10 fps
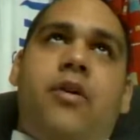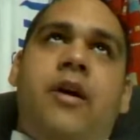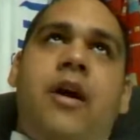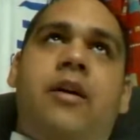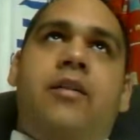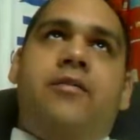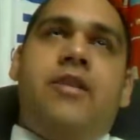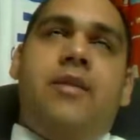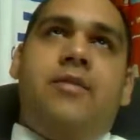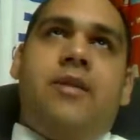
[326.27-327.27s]
CONCACAF
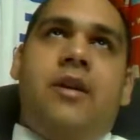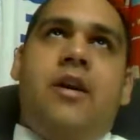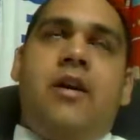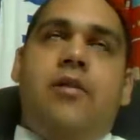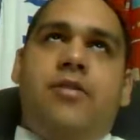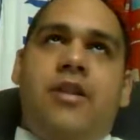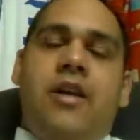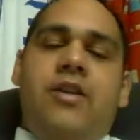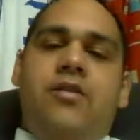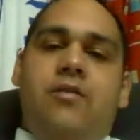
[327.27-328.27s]
teams in the knockout
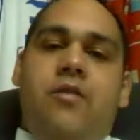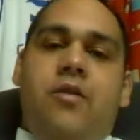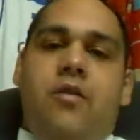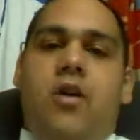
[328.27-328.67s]
stages of the